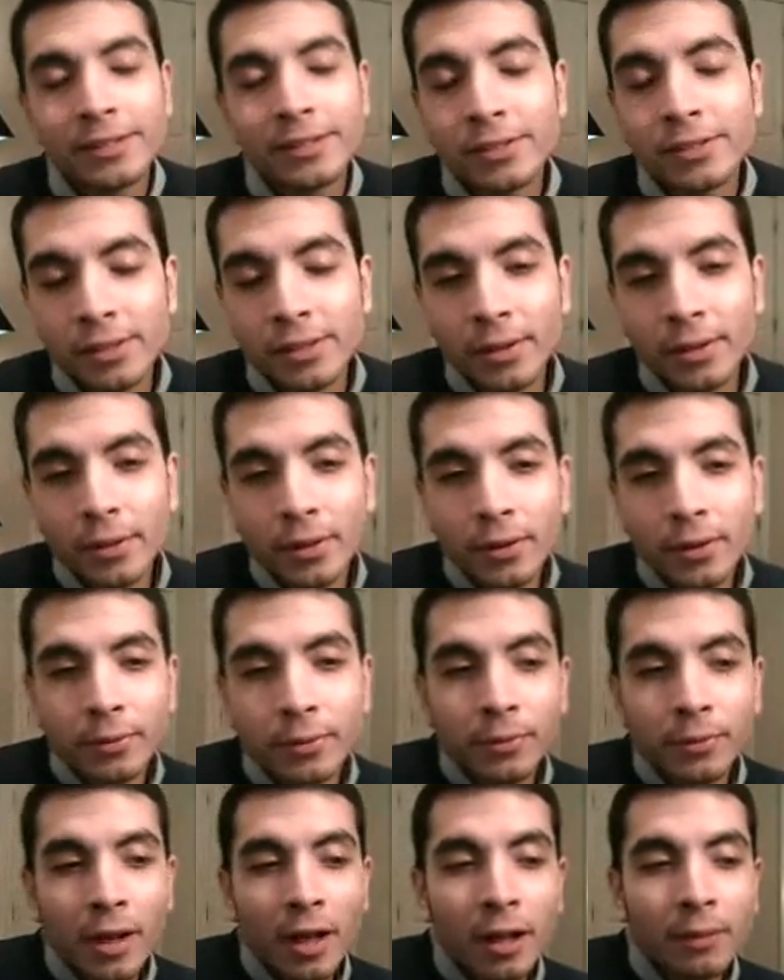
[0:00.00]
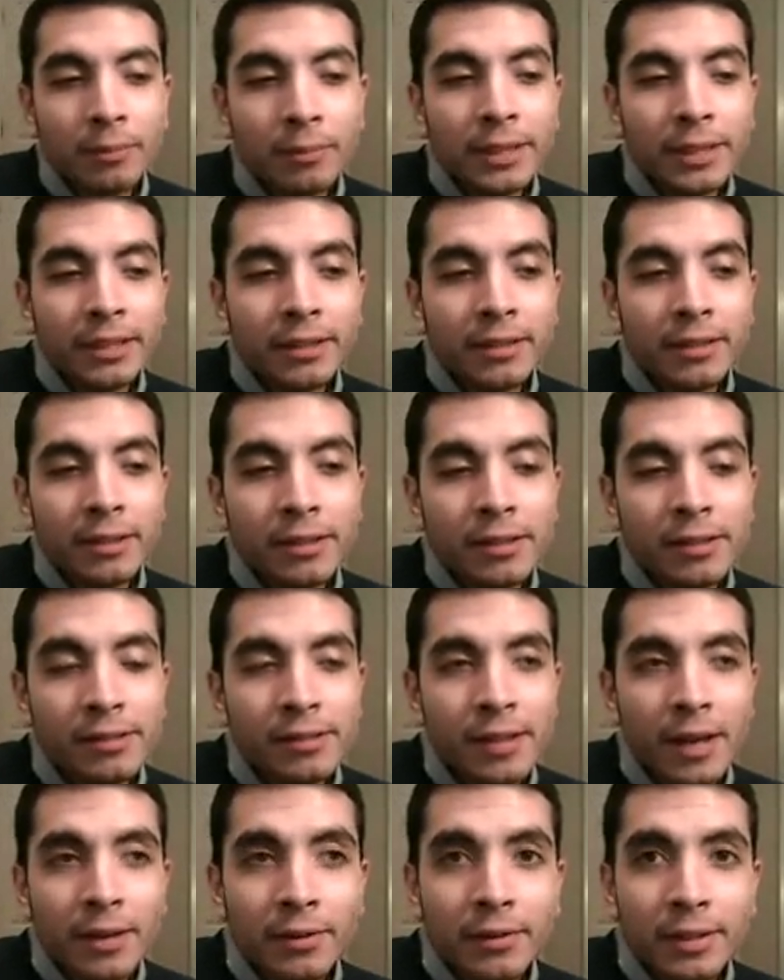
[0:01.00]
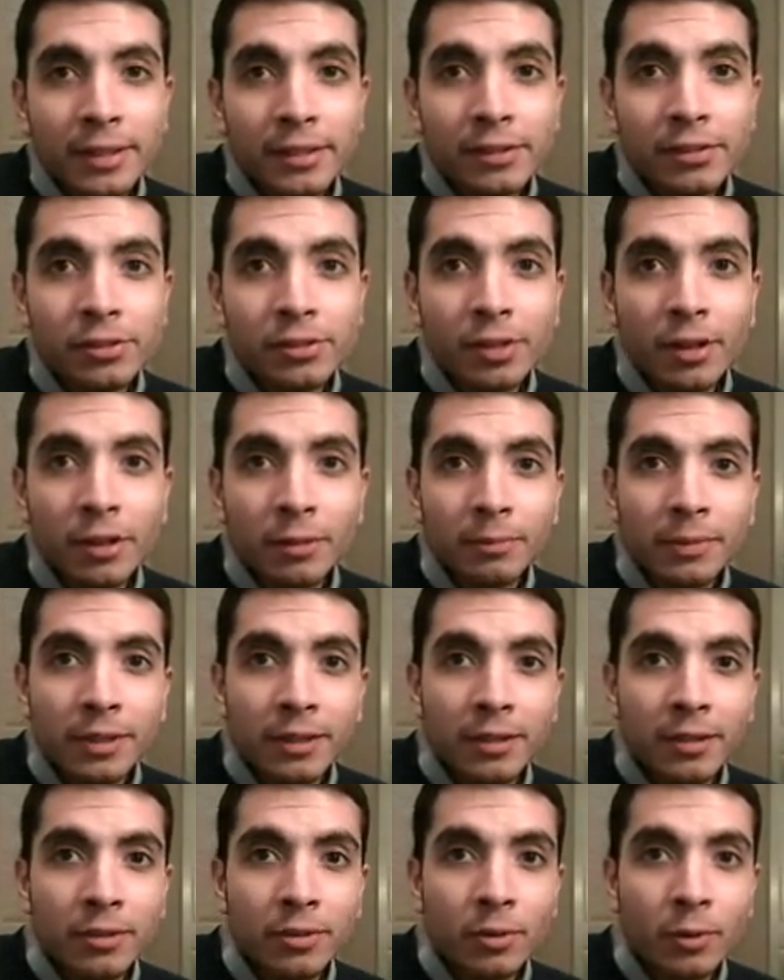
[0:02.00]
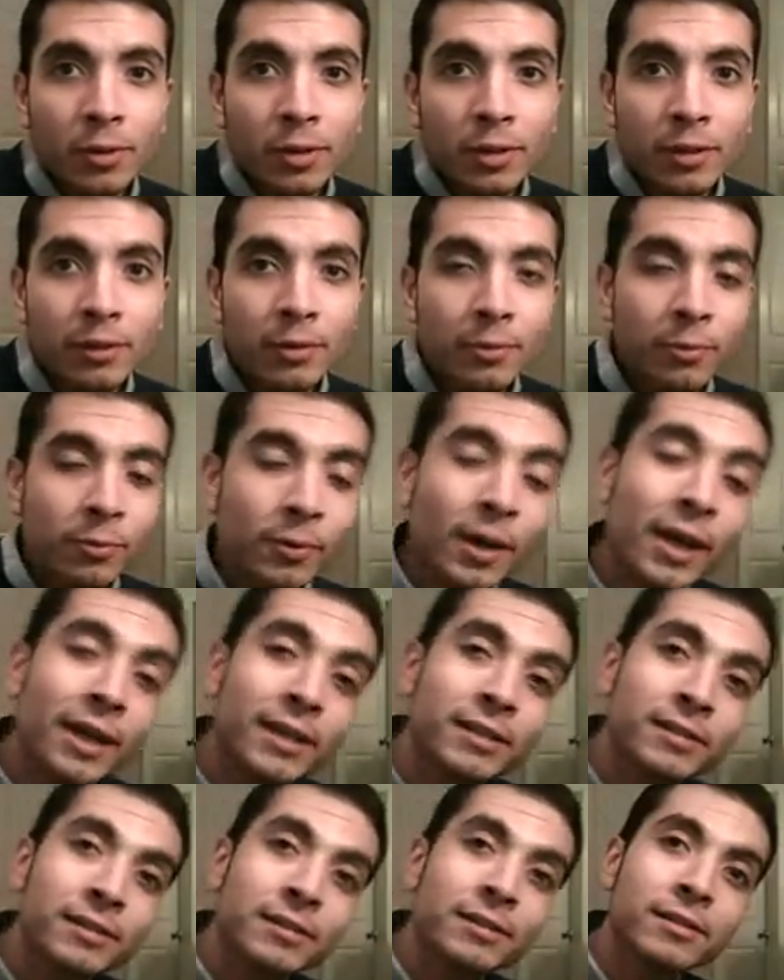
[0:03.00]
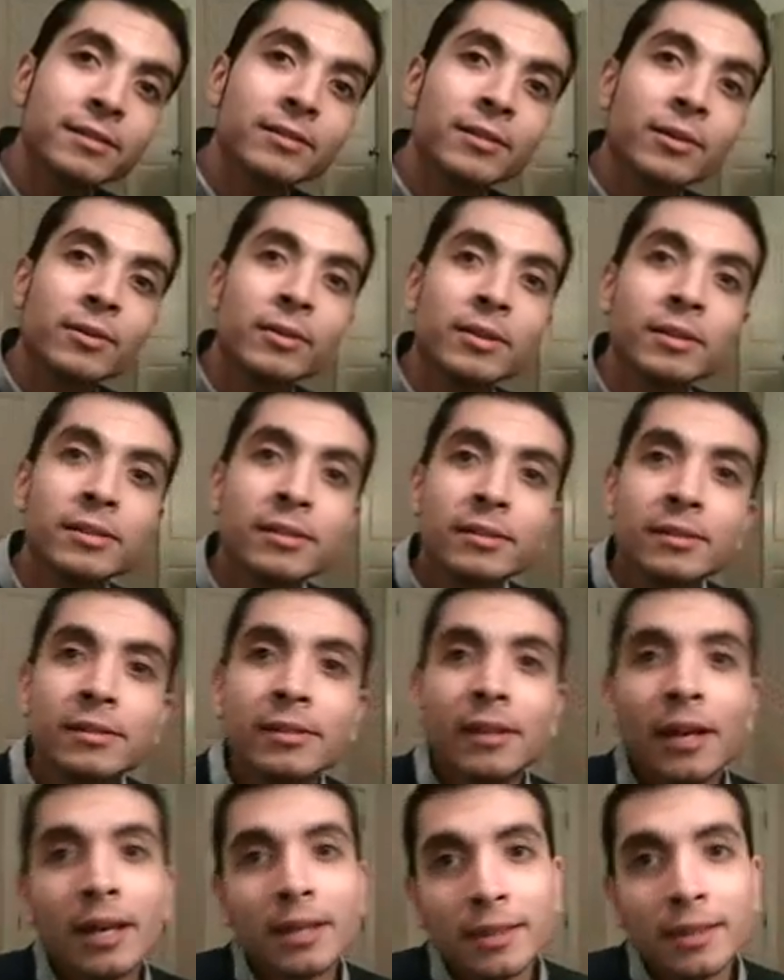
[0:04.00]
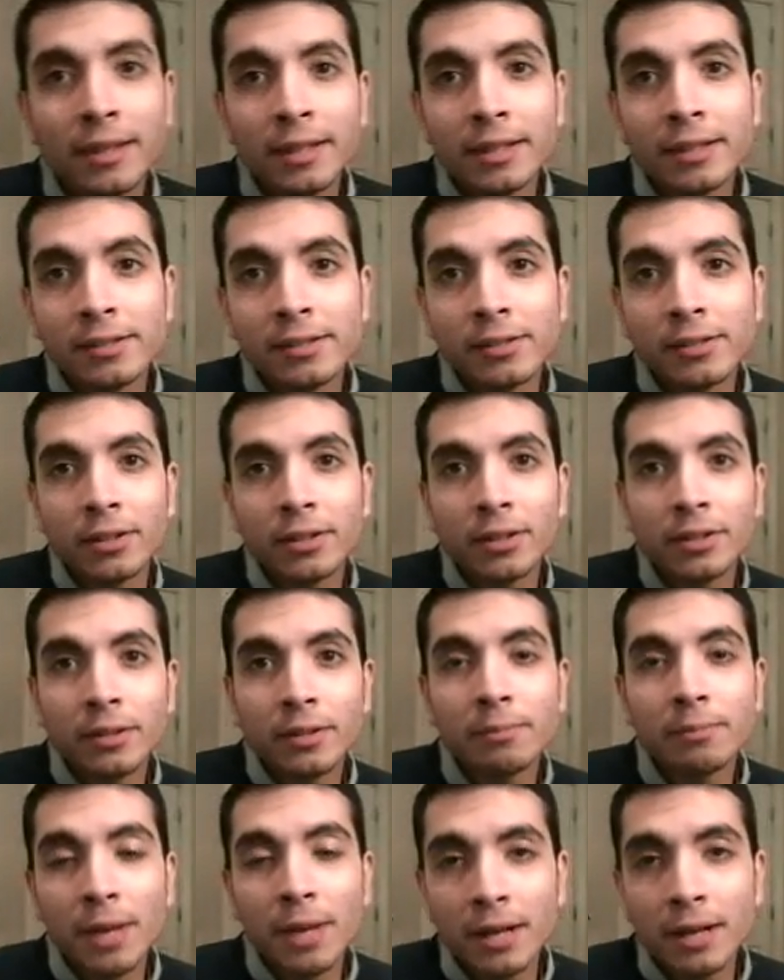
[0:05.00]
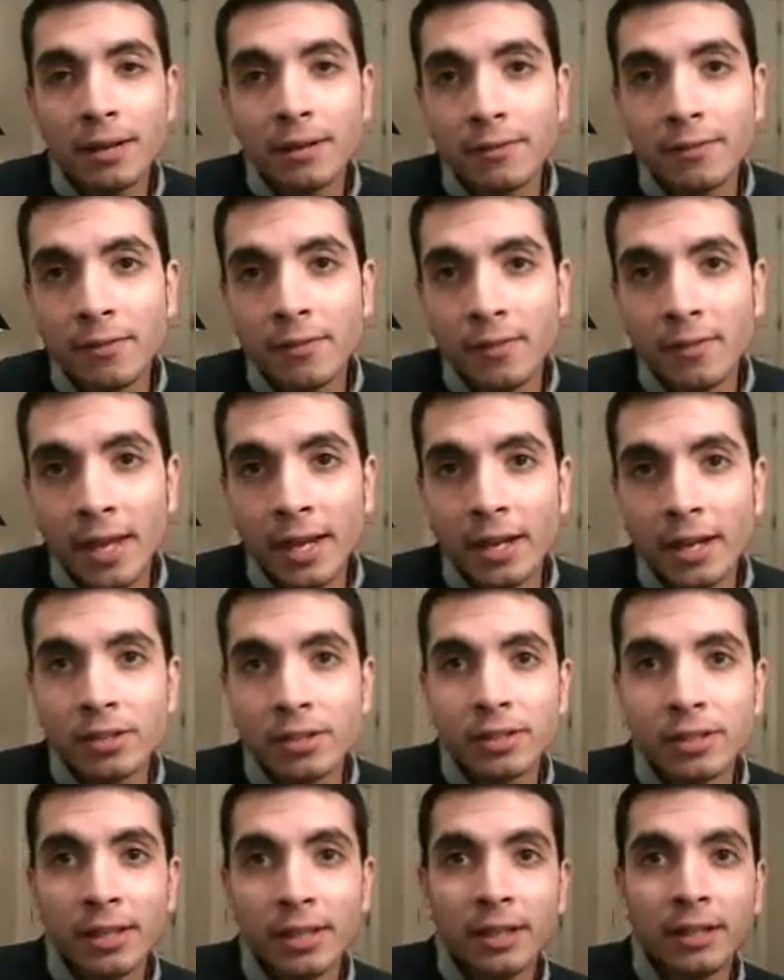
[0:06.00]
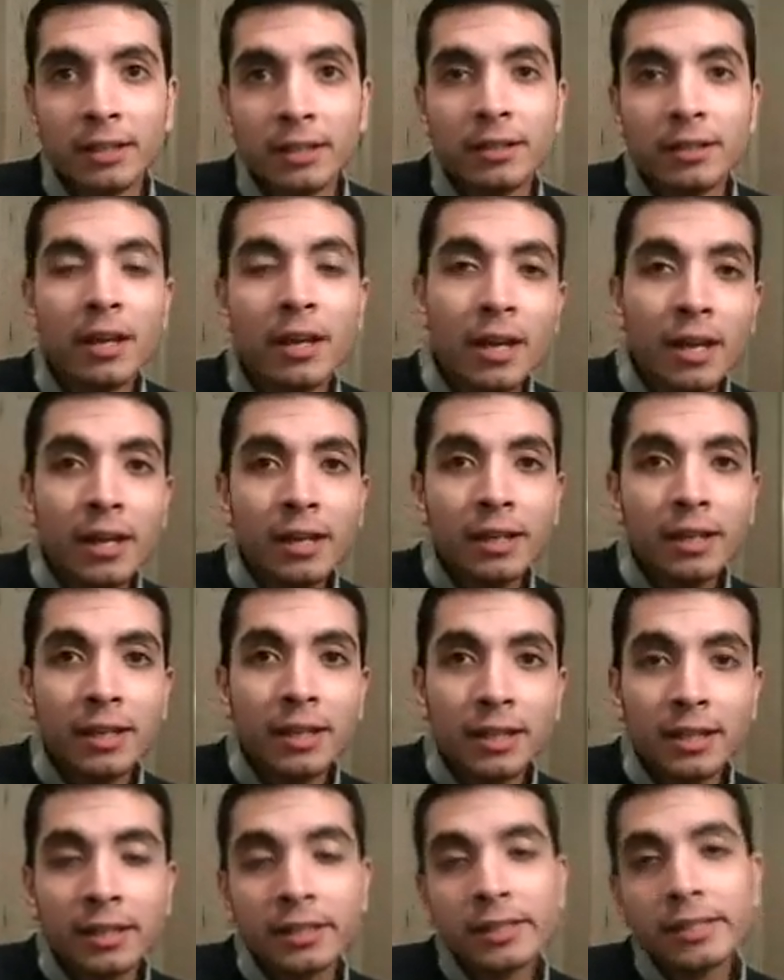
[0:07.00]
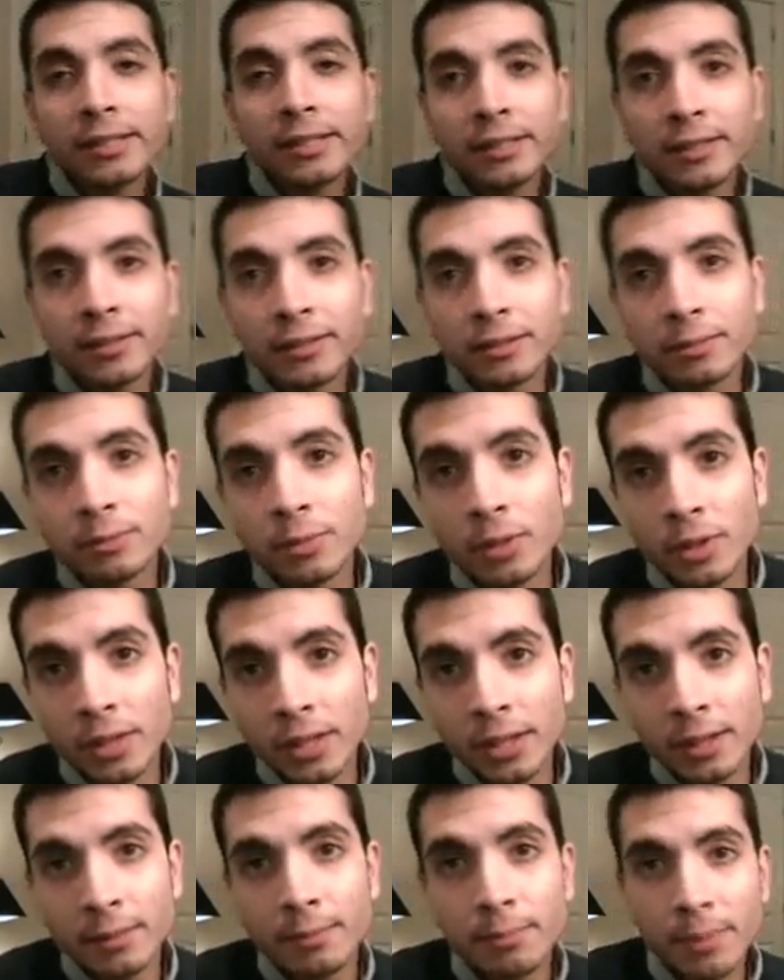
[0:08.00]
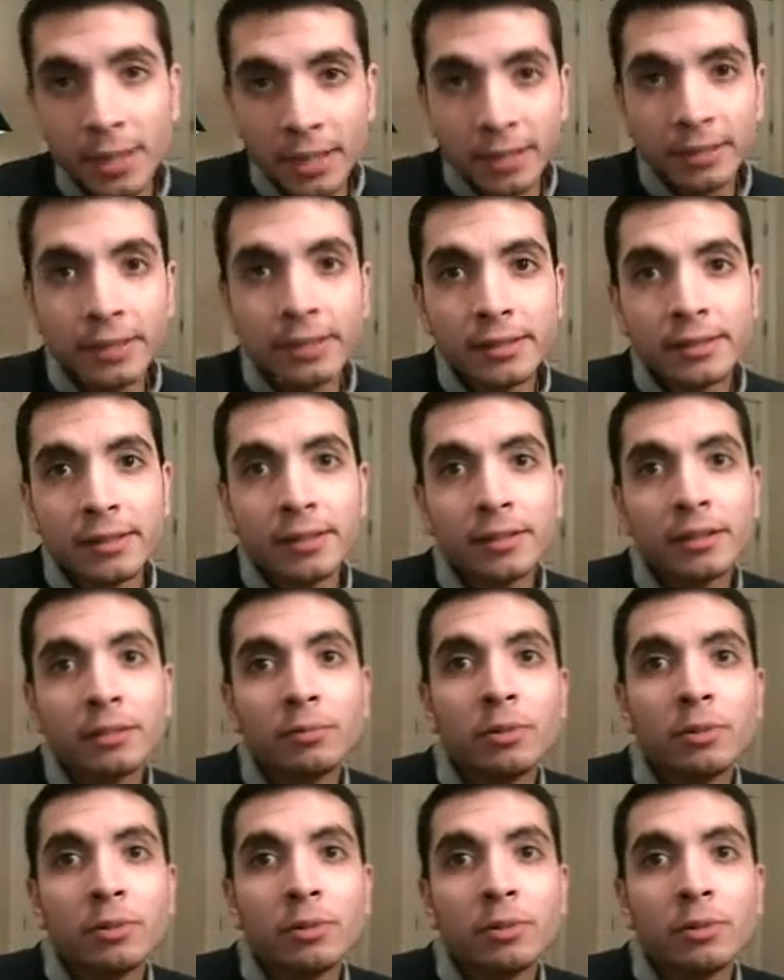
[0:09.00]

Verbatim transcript: So I'll be in the southeast, John will be in the northwest. So this, I think, is a good competitive advantage in getting, getting a listening community, a big listening